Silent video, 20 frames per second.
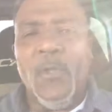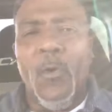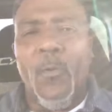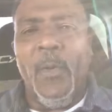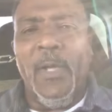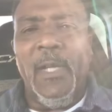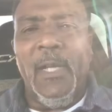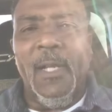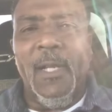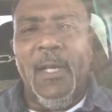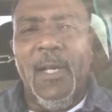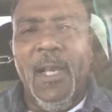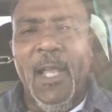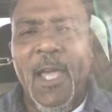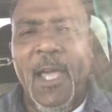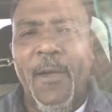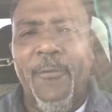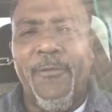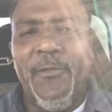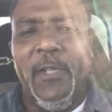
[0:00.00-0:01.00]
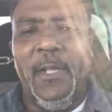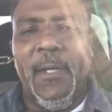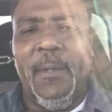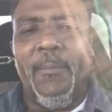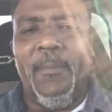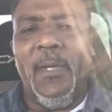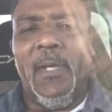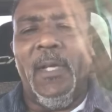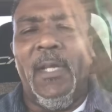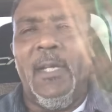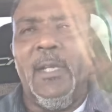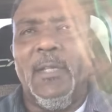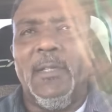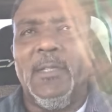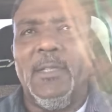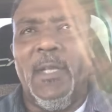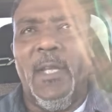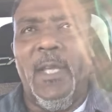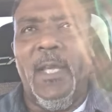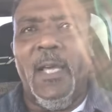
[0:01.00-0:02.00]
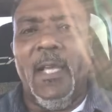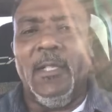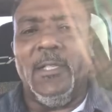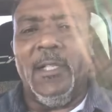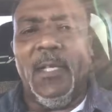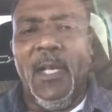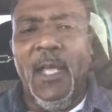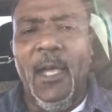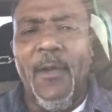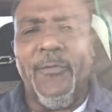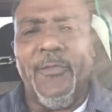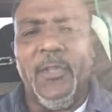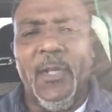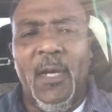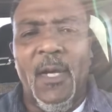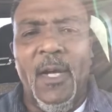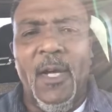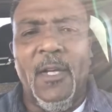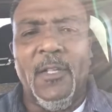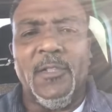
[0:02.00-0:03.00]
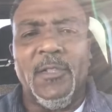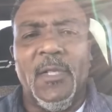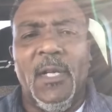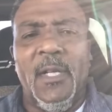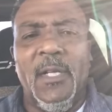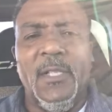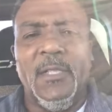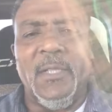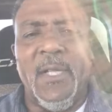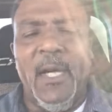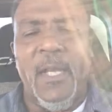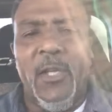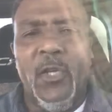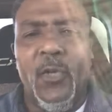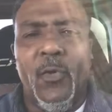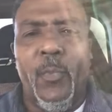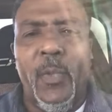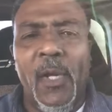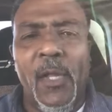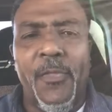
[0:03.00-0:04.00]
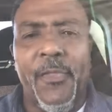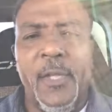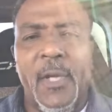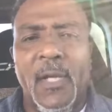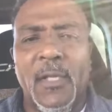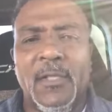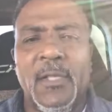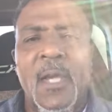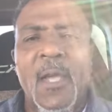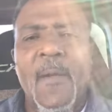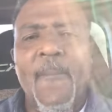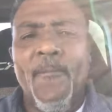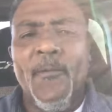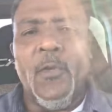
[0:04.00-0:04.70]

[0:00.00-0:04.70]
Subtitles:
So when he left him, and he has left us, he's not here with us.